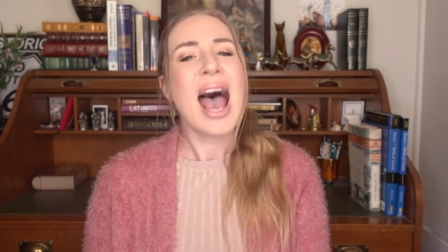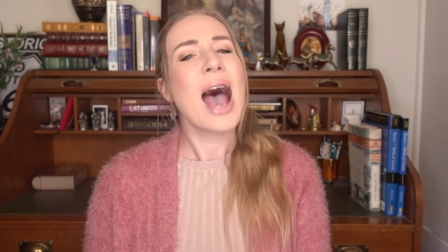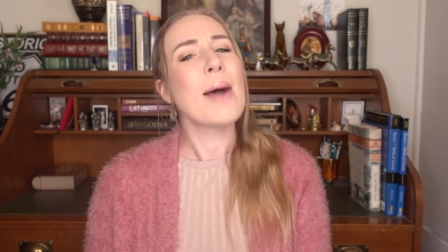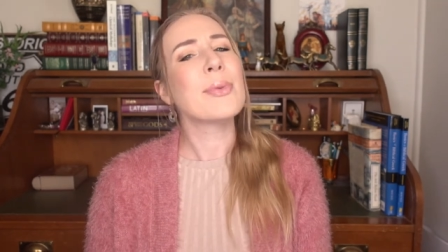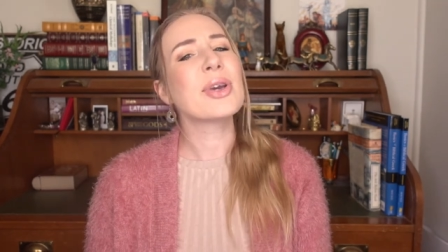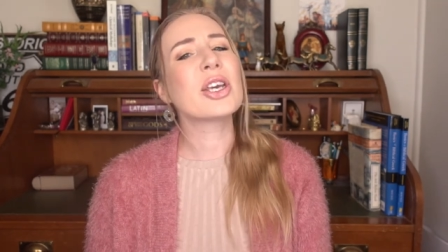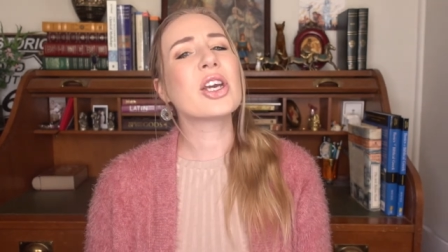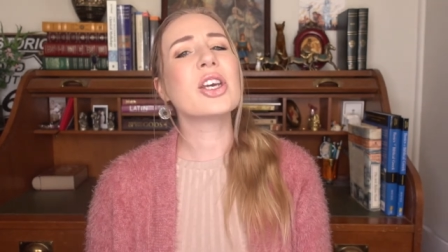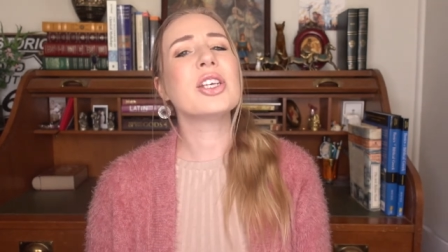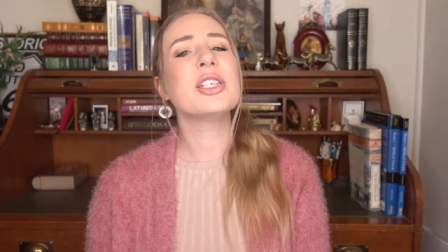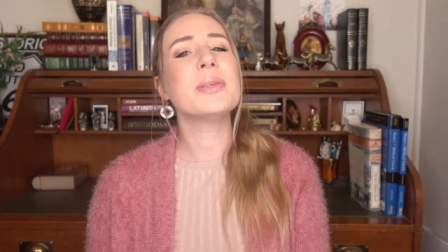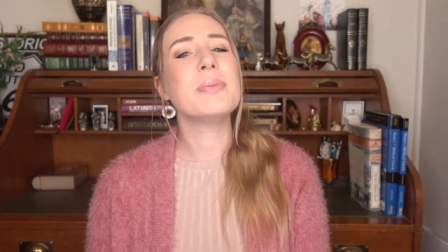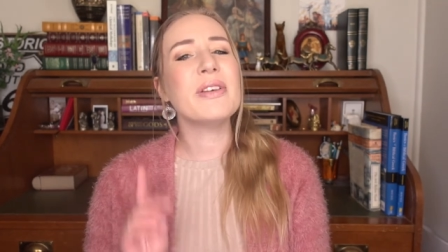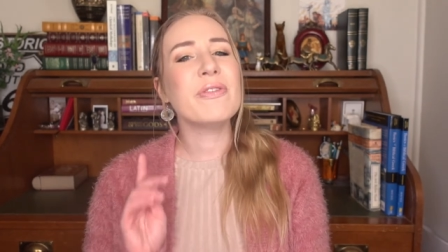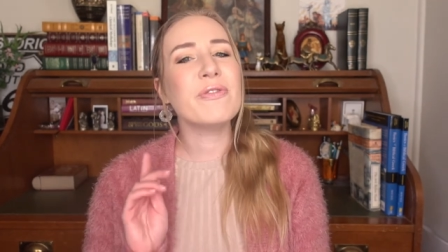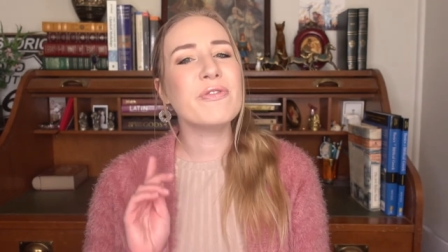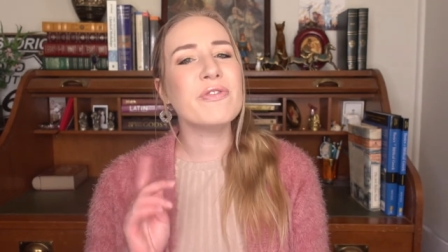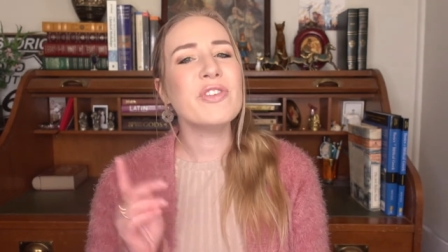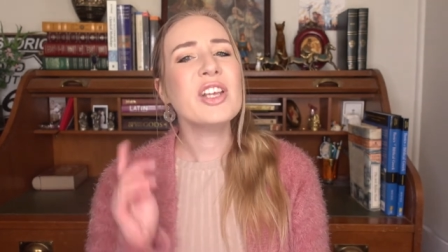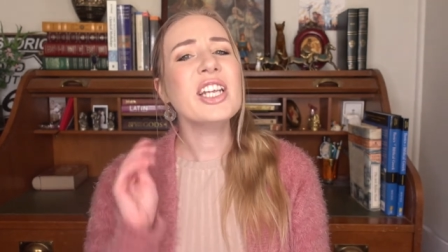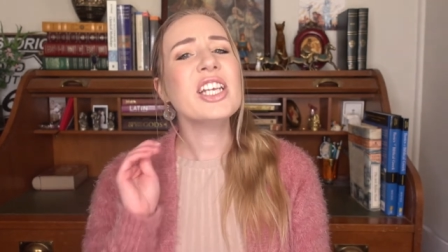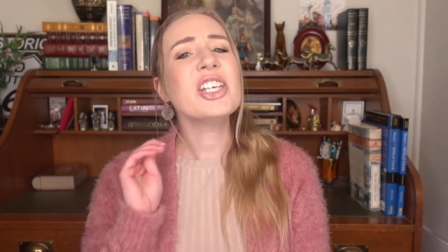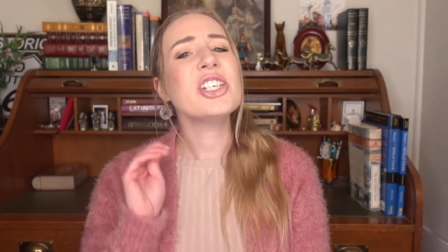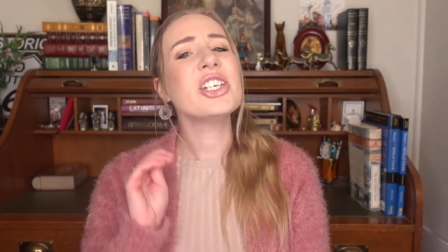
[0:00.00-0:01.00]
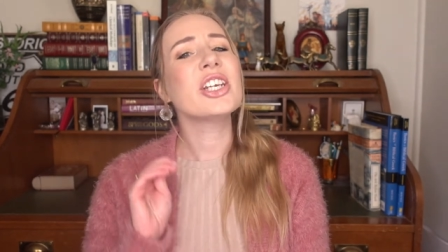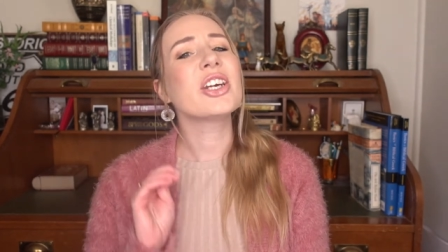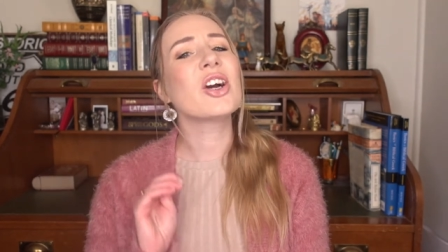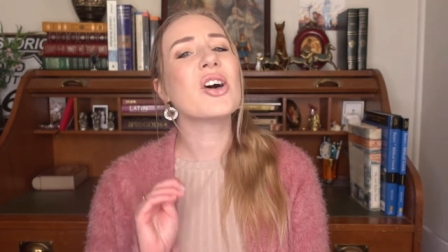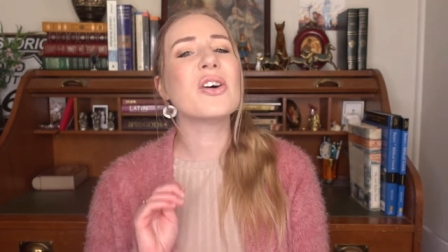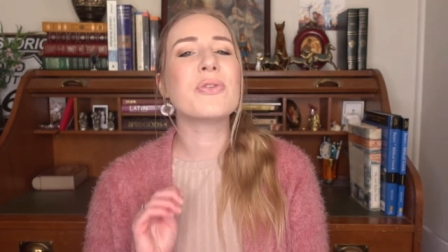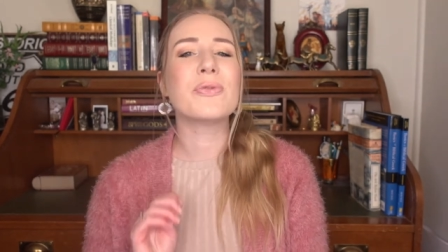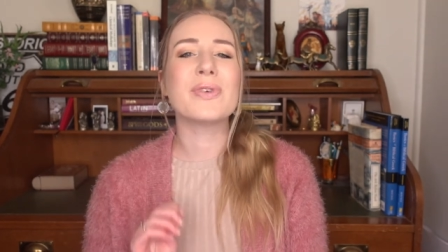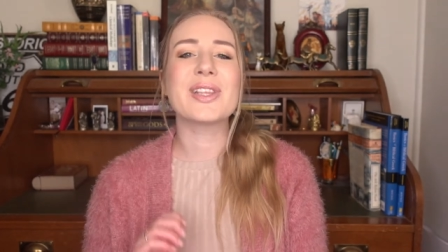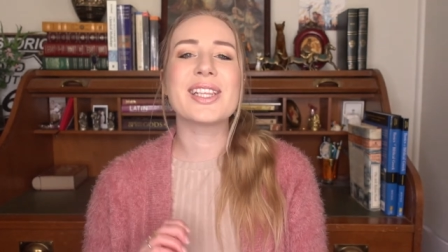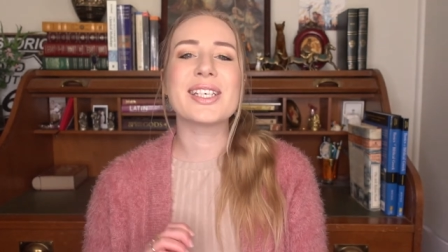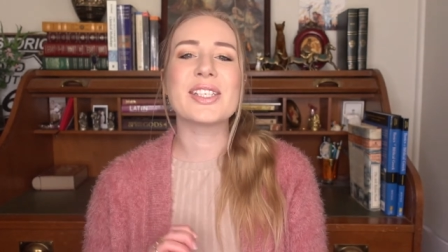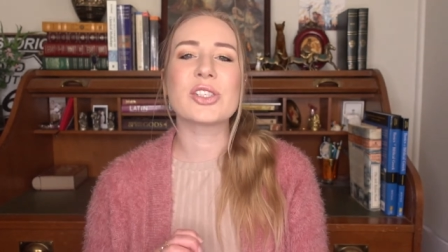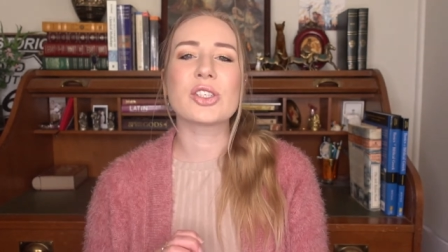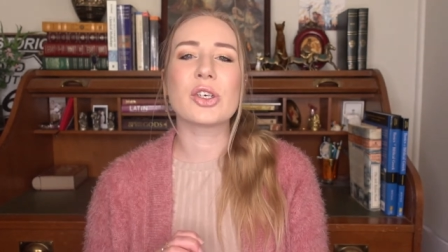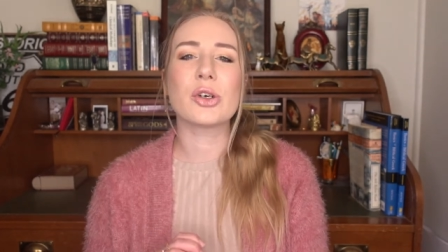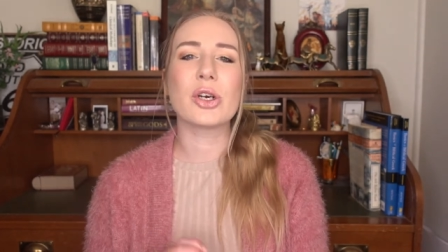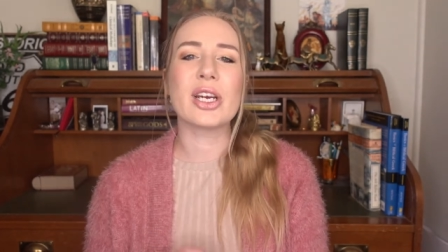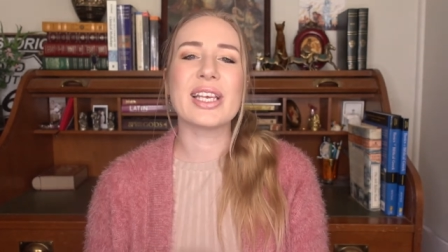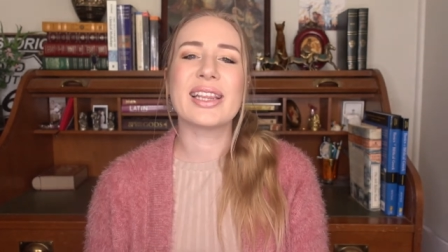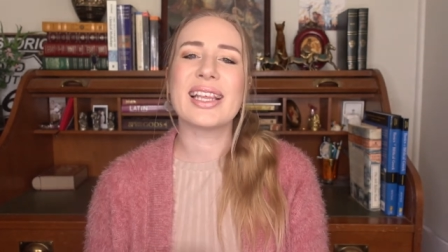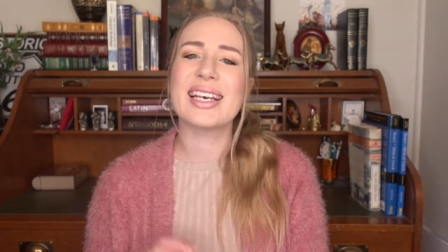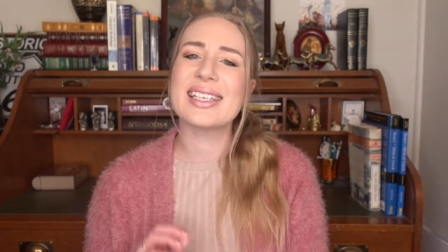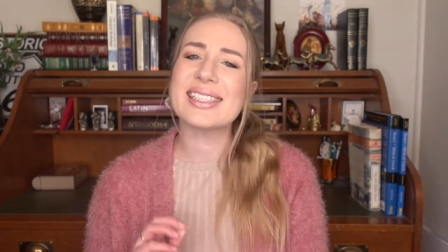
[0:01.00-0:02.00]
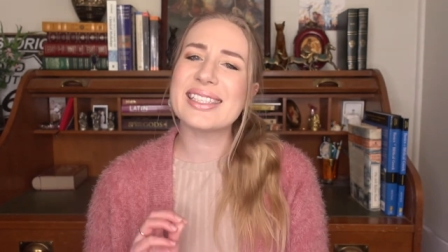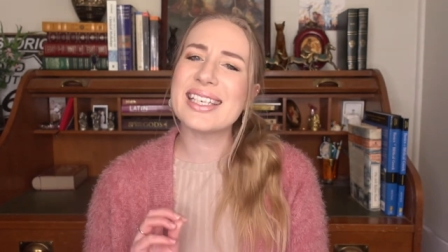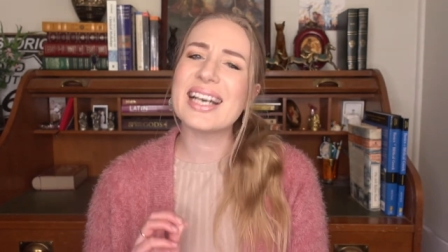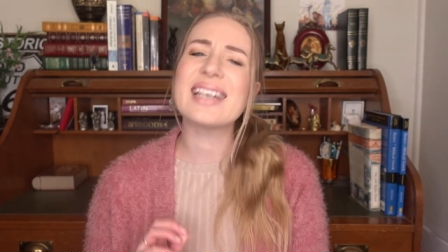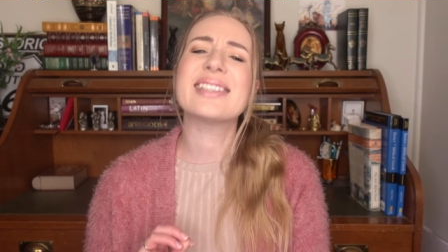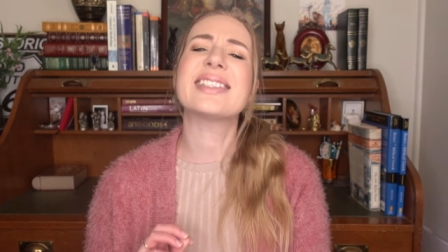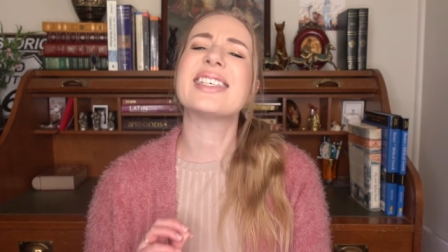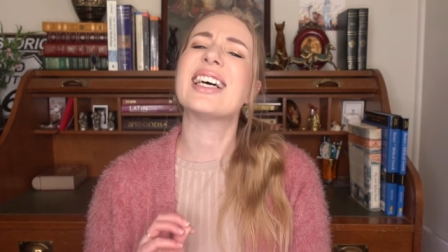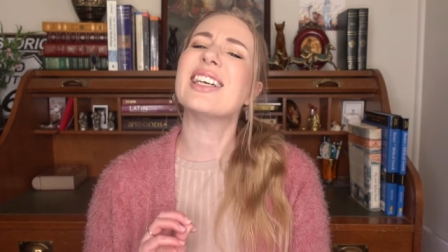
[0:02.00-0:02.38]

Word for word: And we're going to be finishing off with a story that sounds